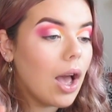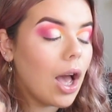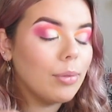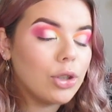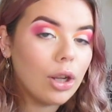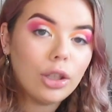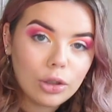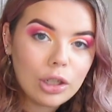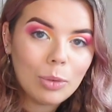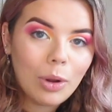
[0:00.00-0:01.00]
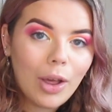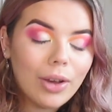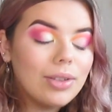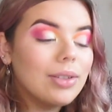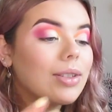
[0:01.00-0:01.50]
I'm showing you 2 more
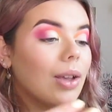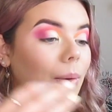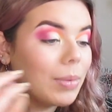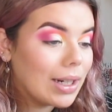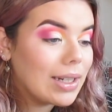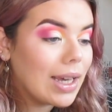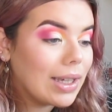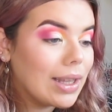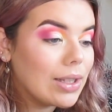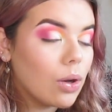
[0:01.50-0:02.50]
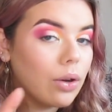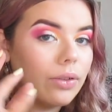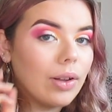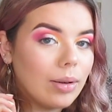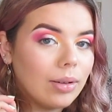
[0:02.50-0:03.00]
looks, so I'm going to take this
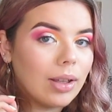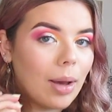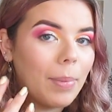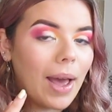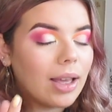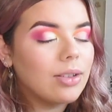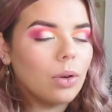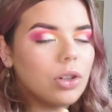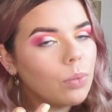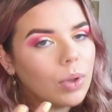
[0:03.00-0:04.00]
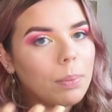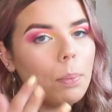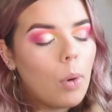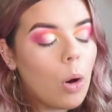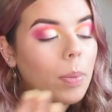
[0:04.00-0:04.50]
off and come back, so I don't want
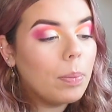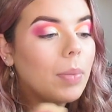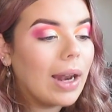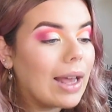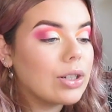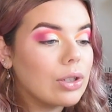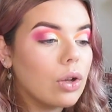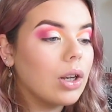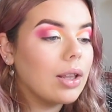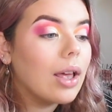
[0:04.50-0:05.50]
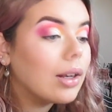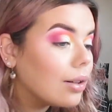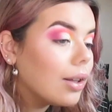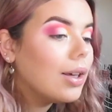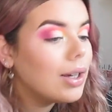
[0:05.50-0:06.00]
to pop lashes on and
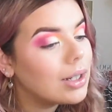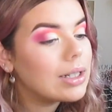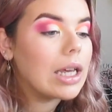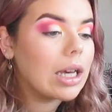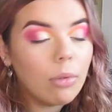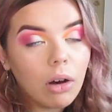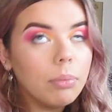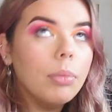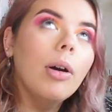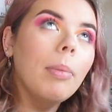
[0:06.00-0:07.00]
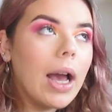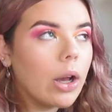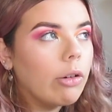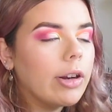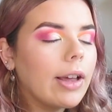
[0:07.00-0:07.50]
then take them off and put them
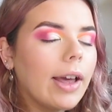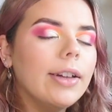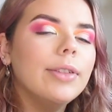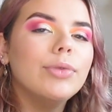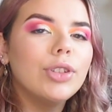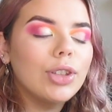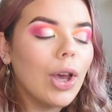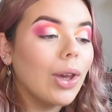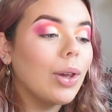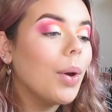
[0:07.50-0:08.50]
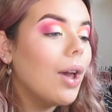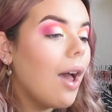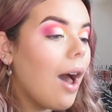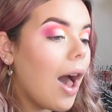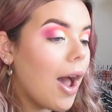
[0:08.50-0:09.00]
back on again. So
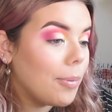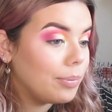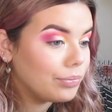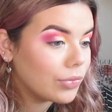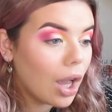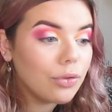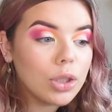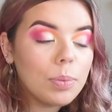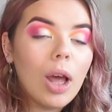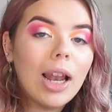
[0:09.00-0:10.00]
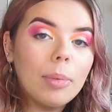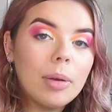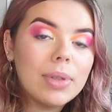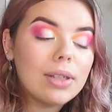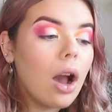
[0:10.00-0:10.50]
I've just put a little bit
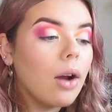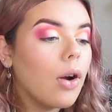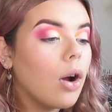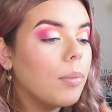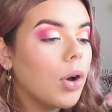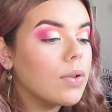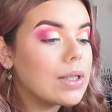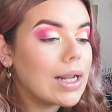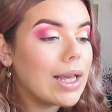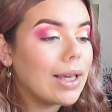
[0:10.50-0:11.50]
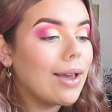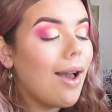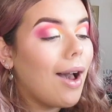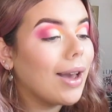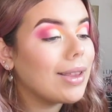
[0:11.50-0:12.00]
of mascara on, but obviously
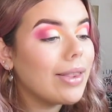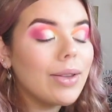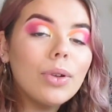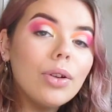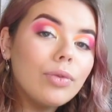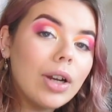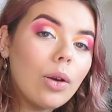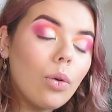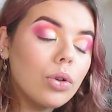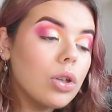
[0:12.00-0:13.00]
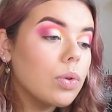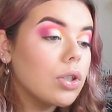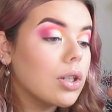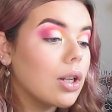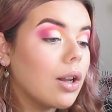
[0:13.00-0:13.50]
I think this would look really gorgeous with
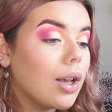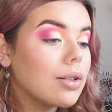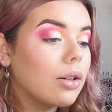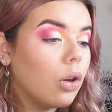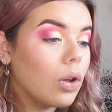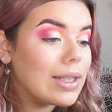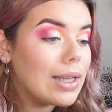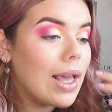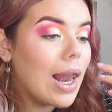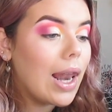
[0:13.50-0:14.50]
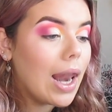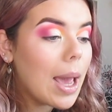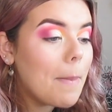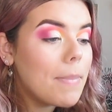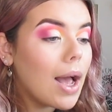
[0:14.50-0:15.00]
just a nice glossy lip,